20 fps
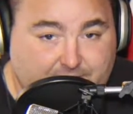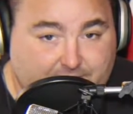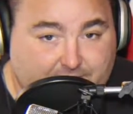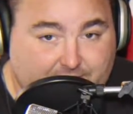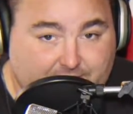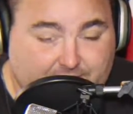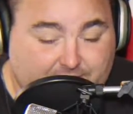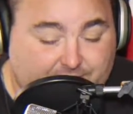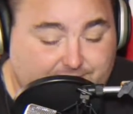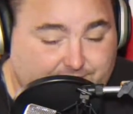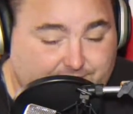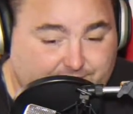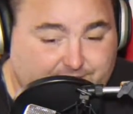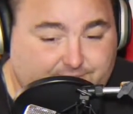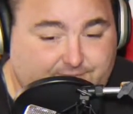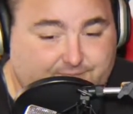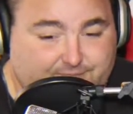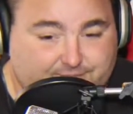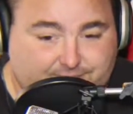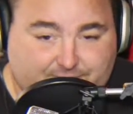I
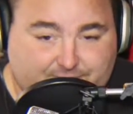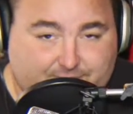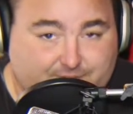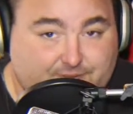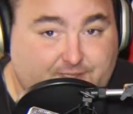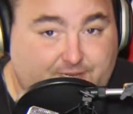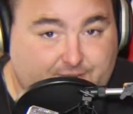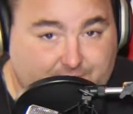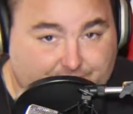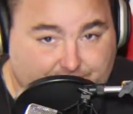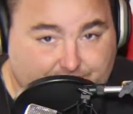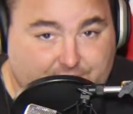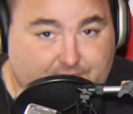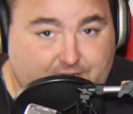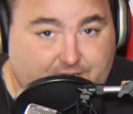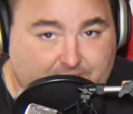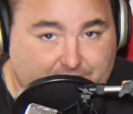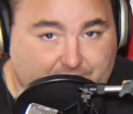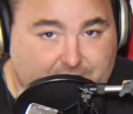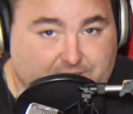know their
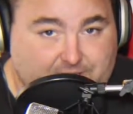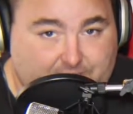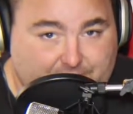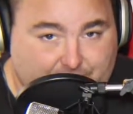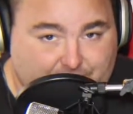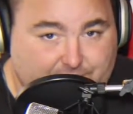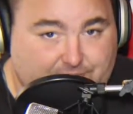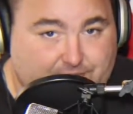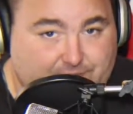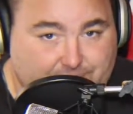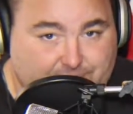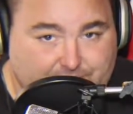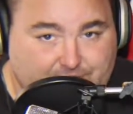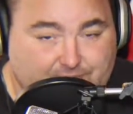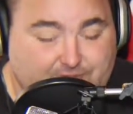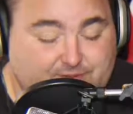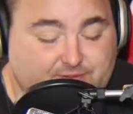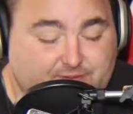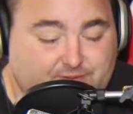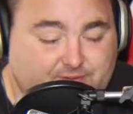names. I know what they're
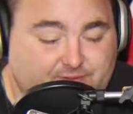doing.